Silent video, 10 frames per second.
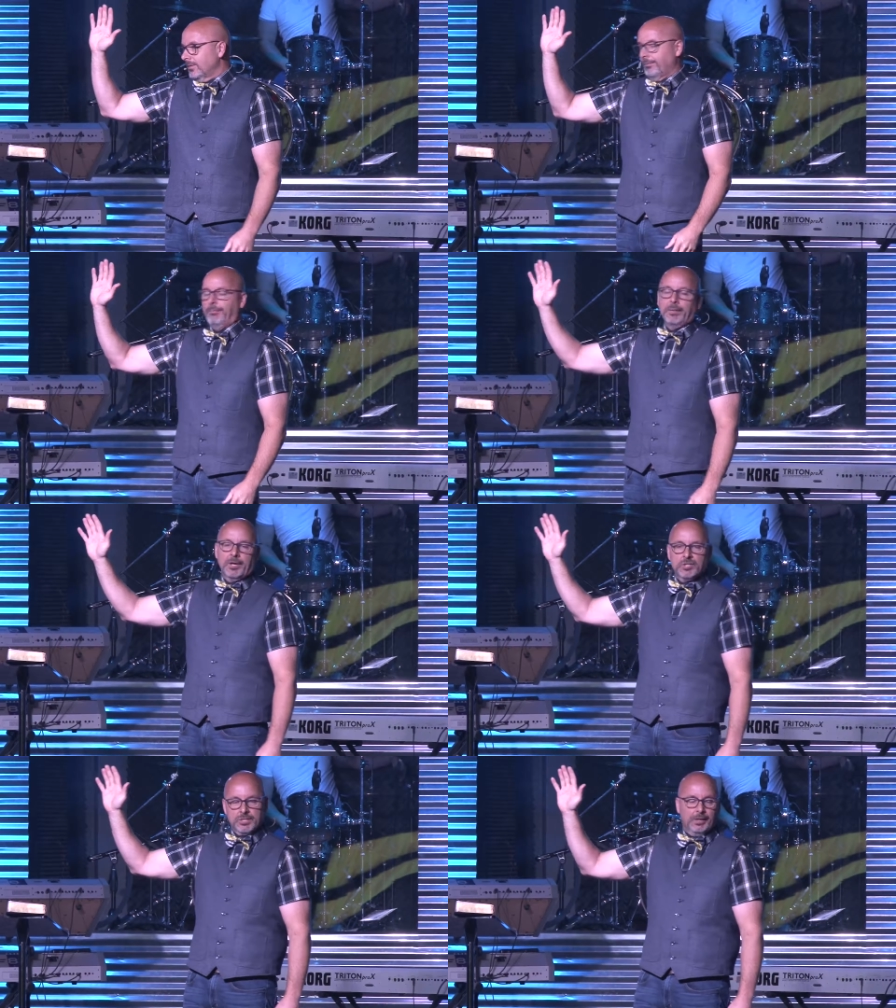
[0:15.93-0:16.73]
maybe I
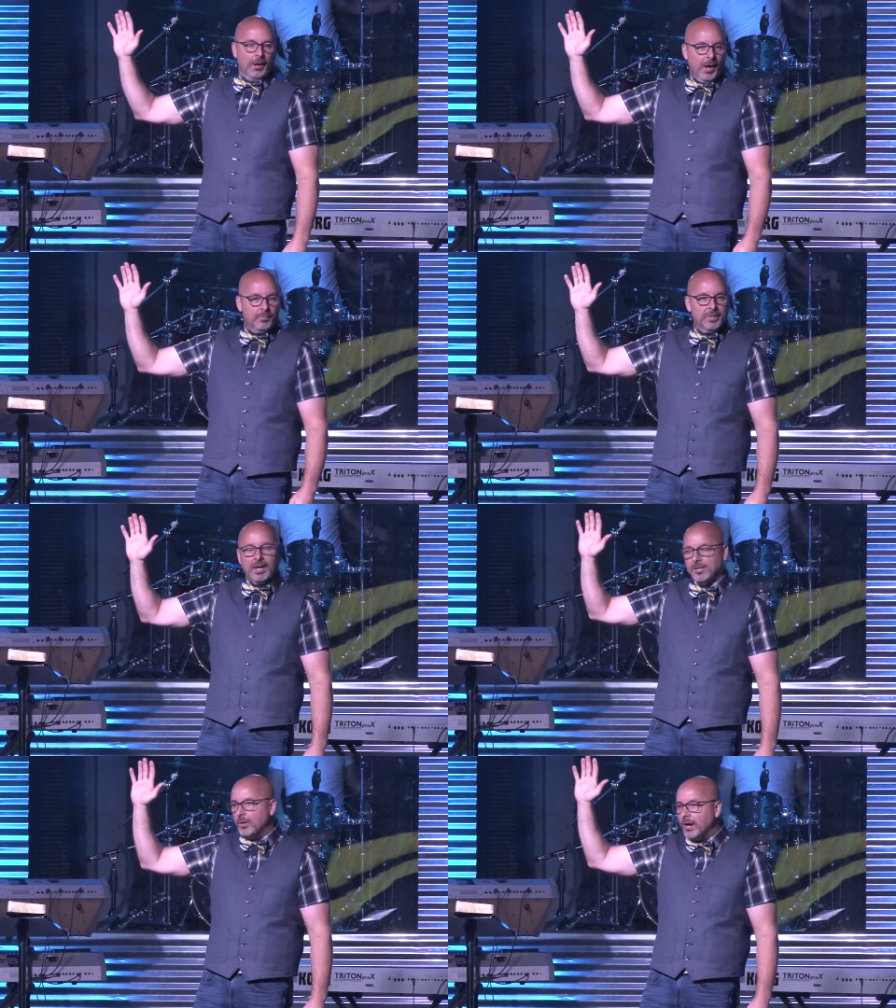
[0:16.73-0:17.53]
should say not, but
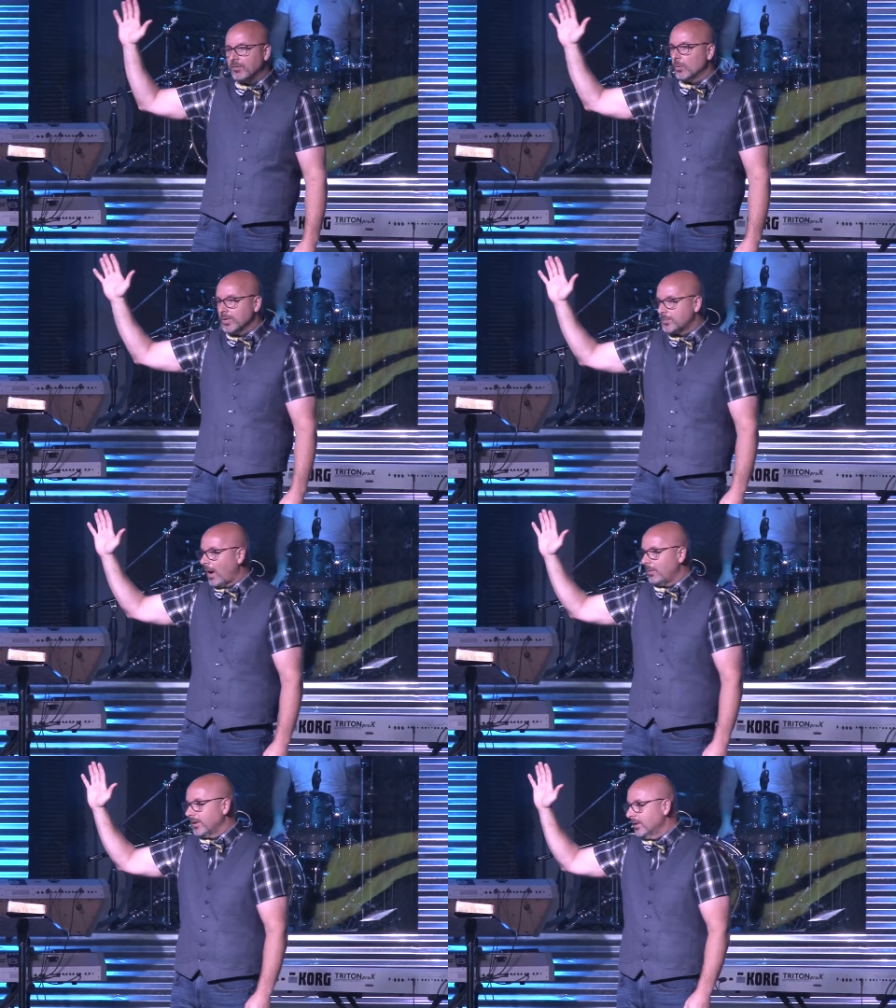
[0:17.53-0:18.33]
I know everyone's
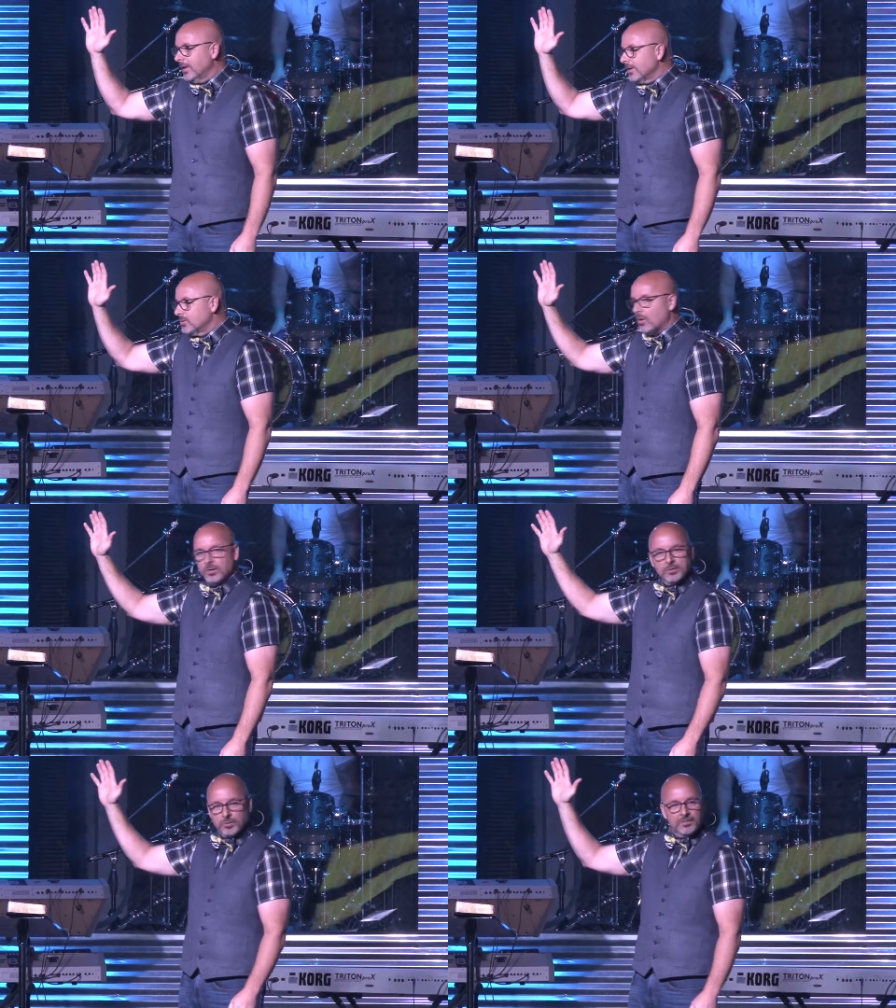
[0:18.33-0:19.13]
probably dro-
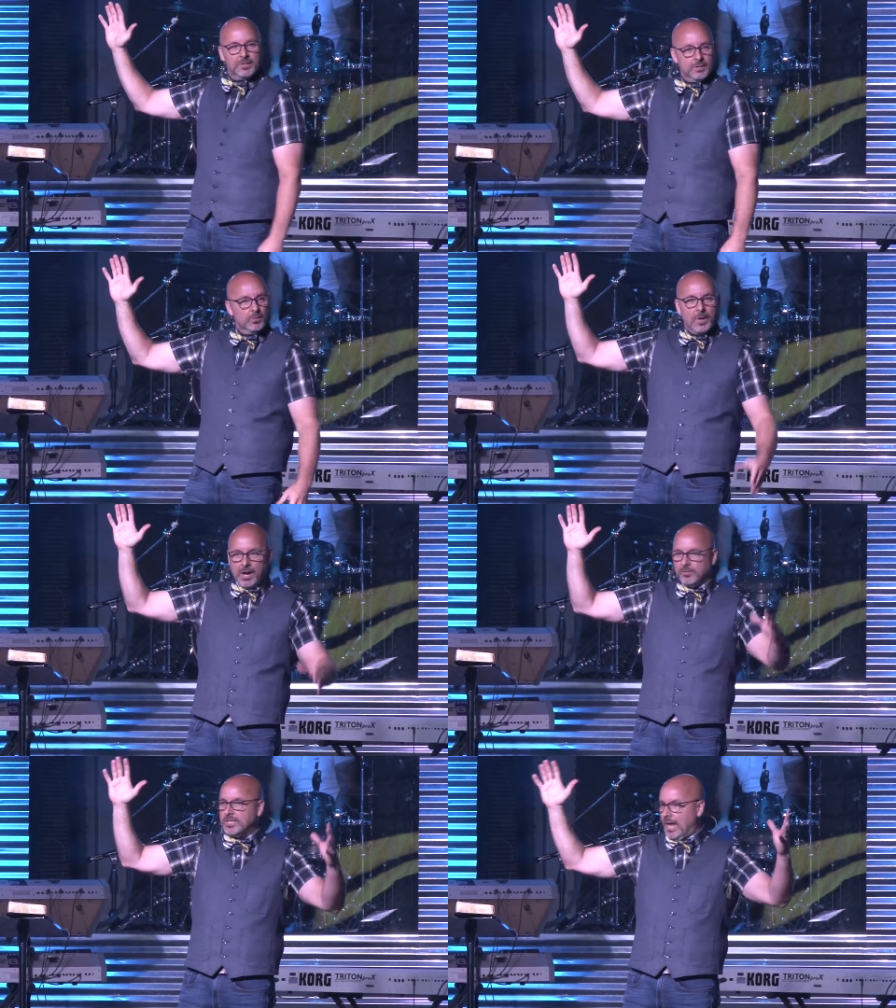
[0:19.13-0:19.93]
driven
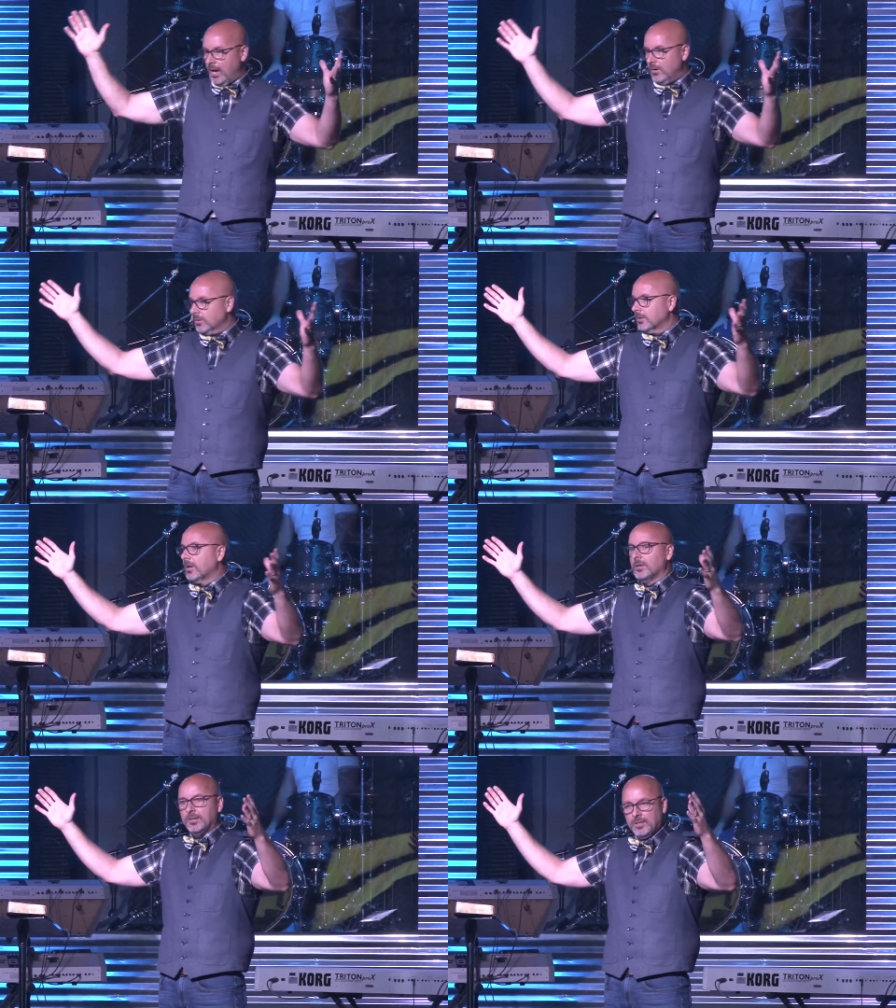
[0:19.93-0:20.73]
around town or,
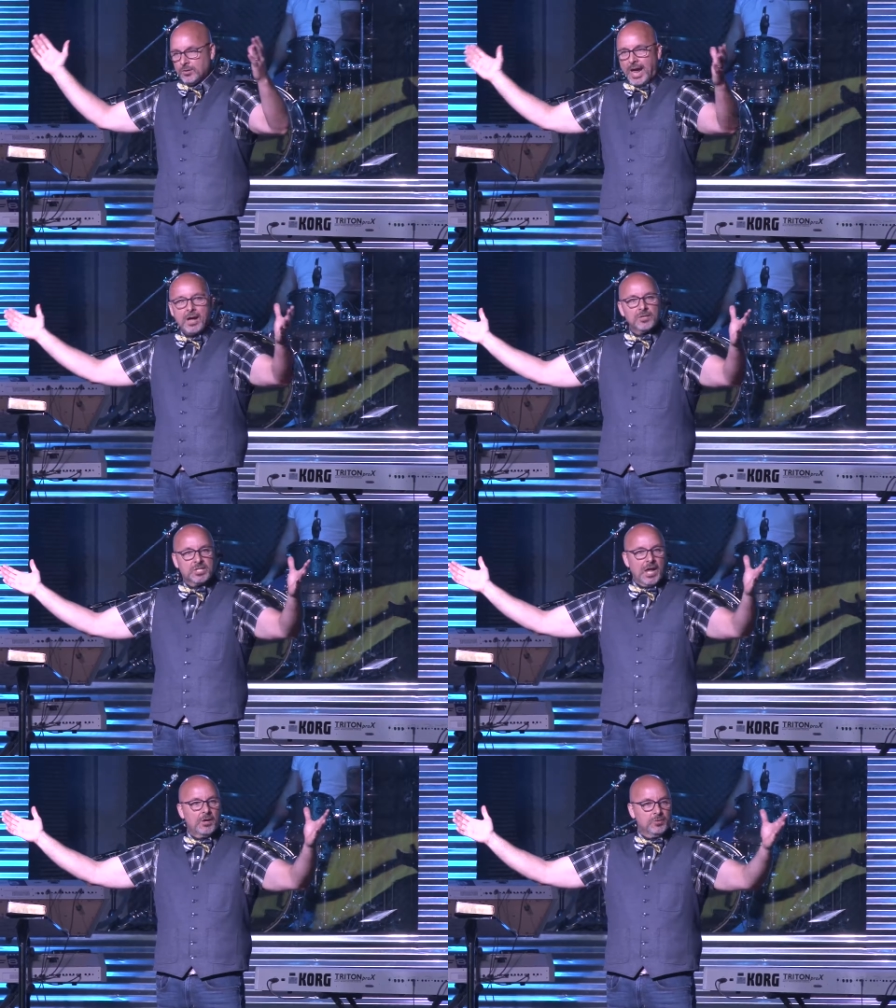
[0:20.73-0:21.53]
or, you're out of
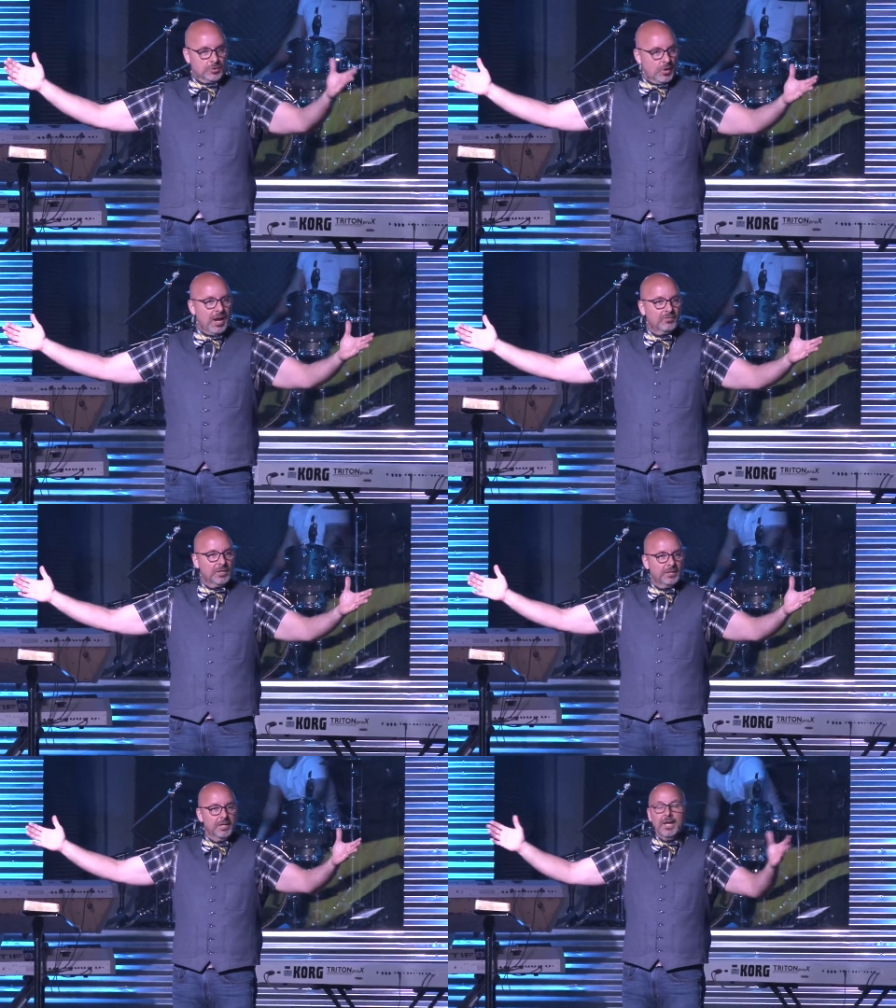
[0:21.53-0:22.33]
town, you're
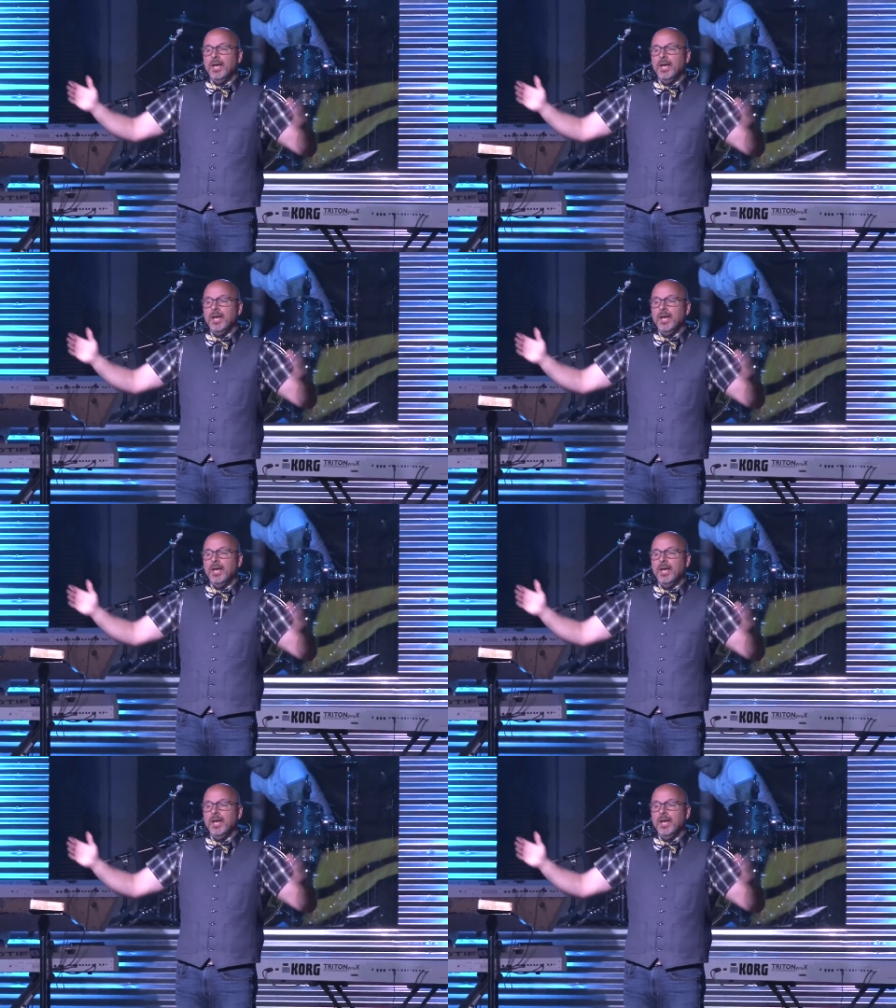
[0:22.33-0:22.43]
traveling,